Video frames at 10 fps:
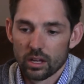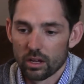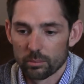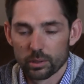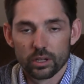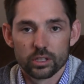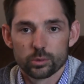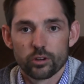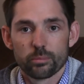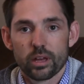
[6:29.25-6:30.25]
I'll put on
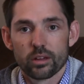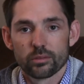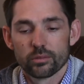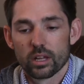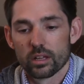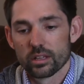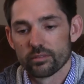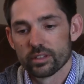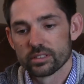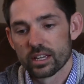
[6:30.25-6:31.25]
12 pound
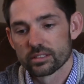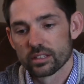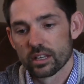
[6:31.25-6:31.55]
Invizx